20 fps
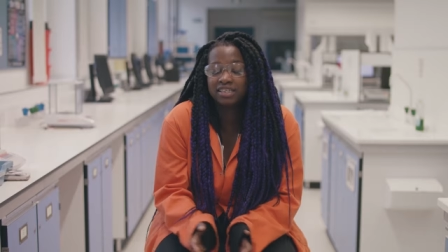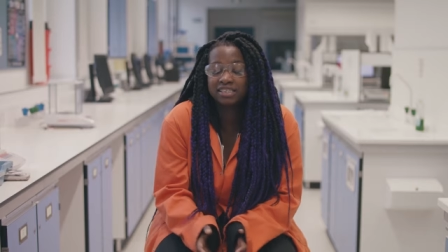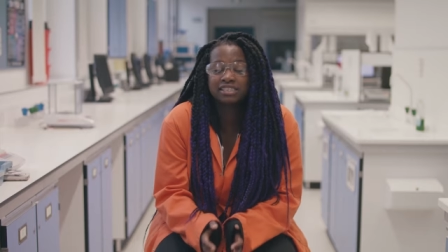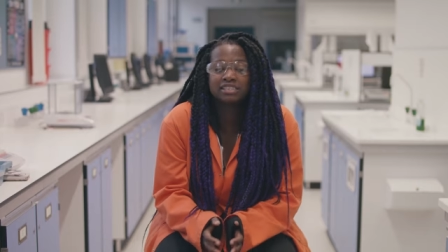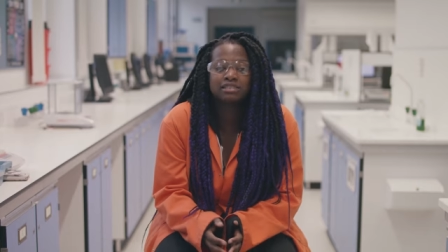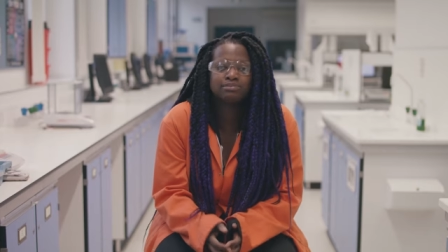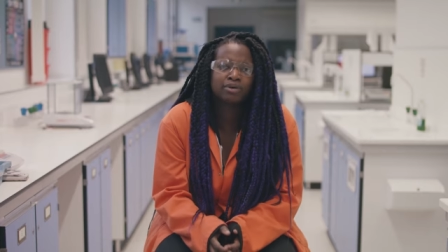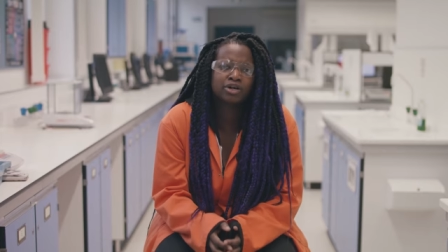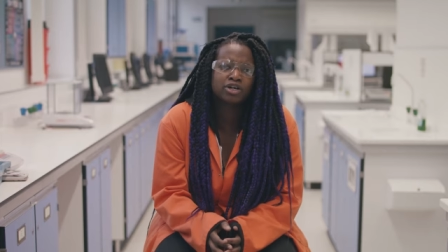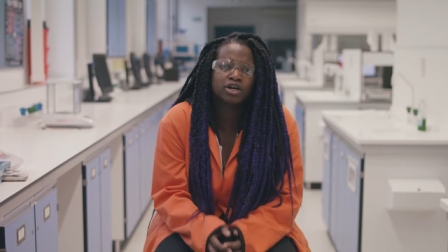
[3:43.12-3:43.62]
This
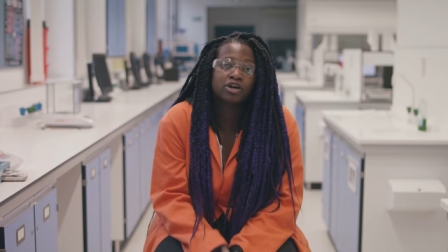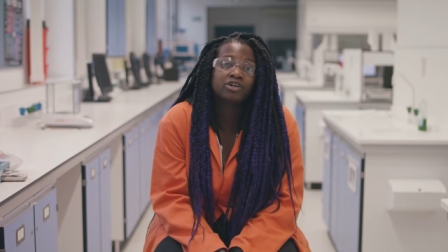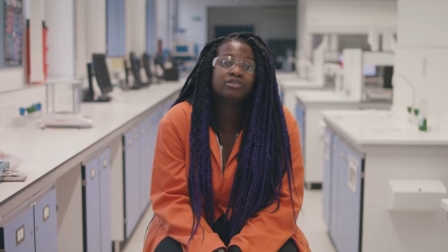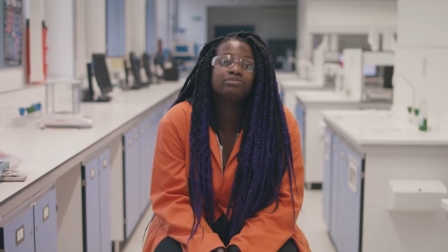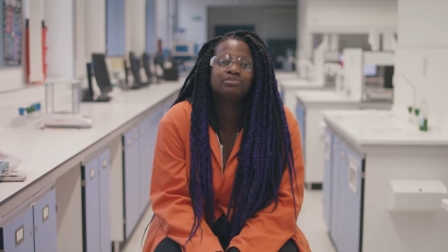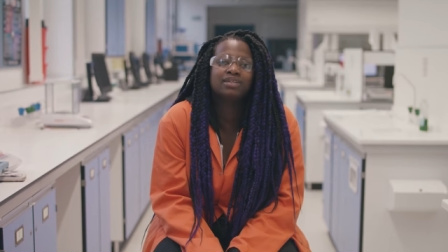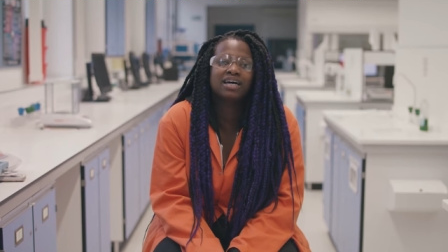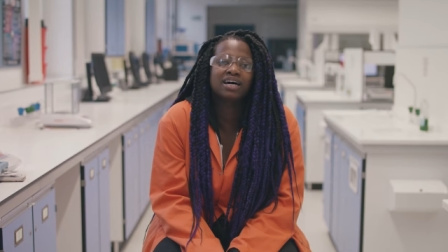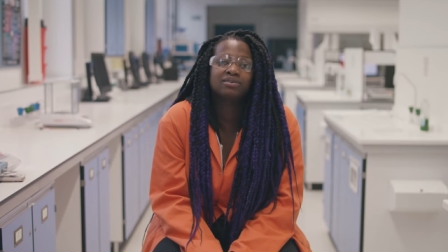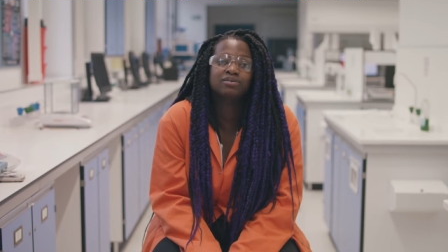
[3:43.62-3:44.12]
is my
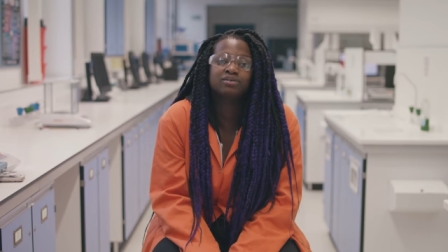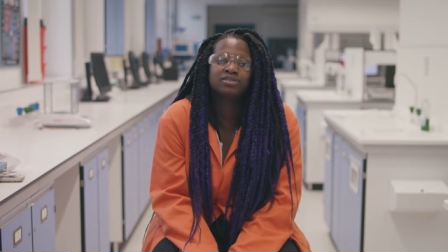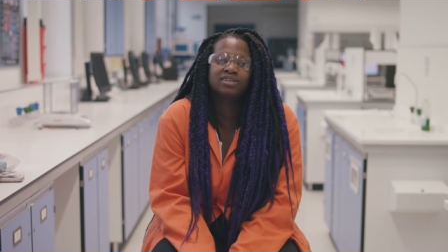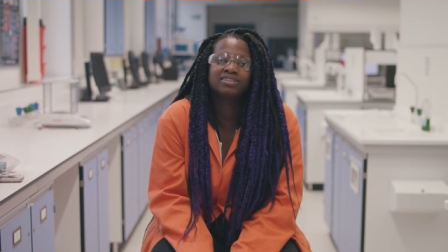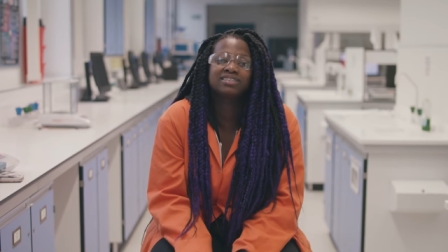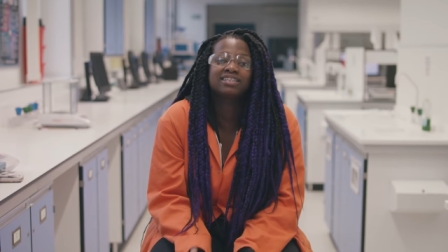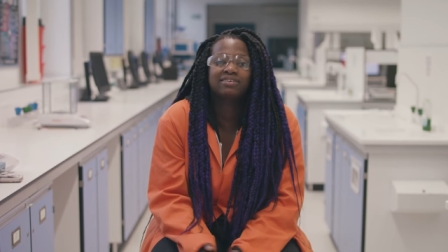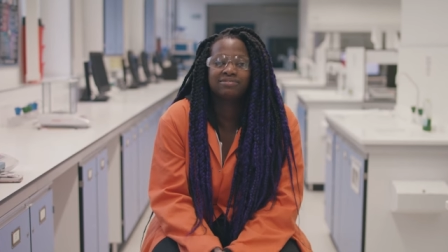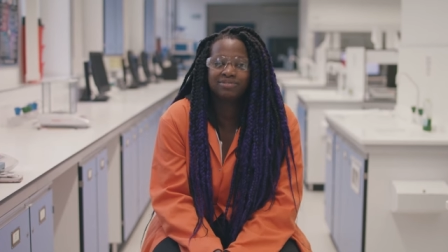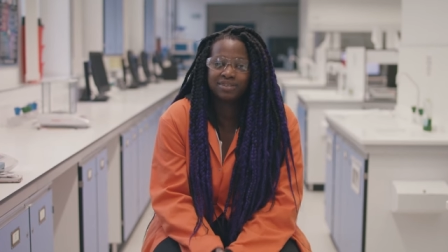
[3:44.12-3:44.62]
home now, so I
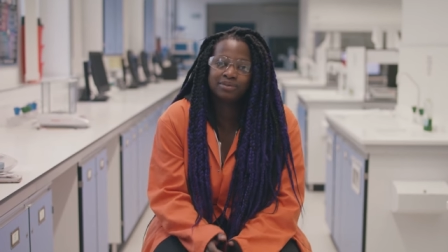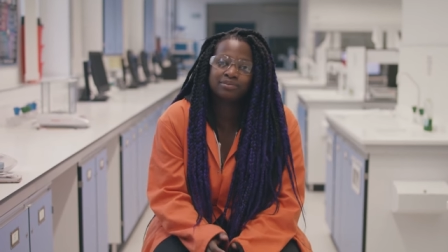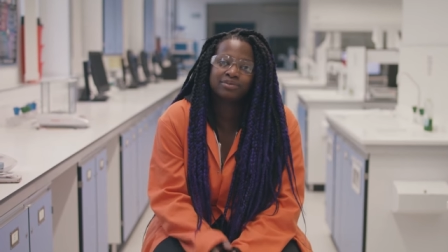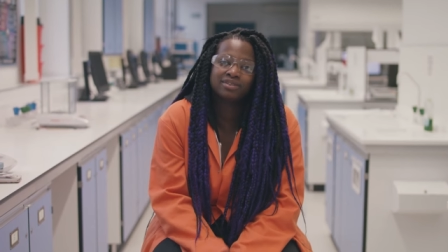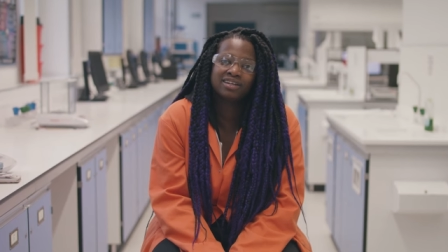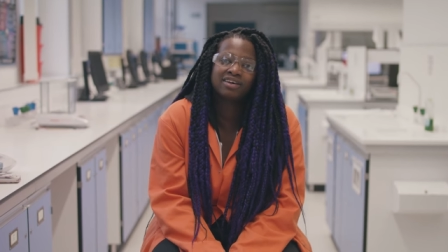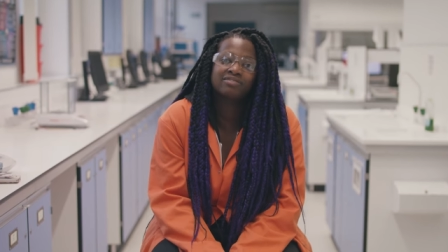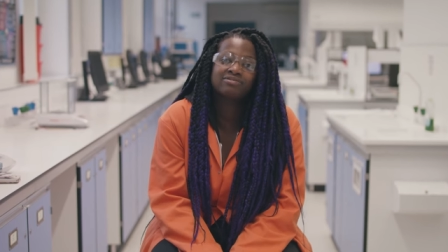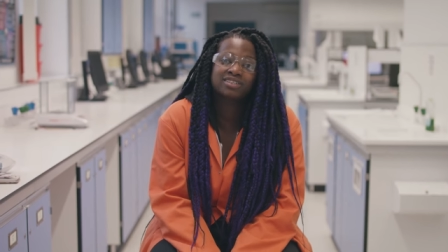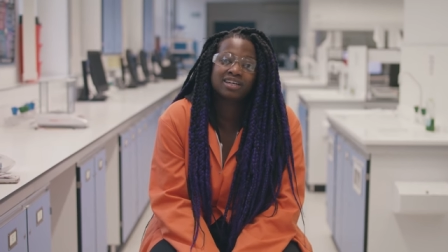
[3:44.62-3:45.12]
definitely
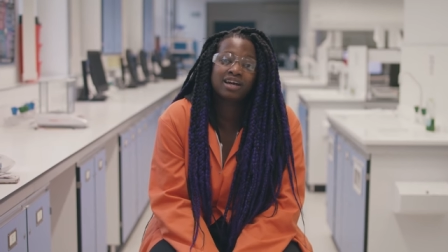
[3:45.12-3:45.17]
would love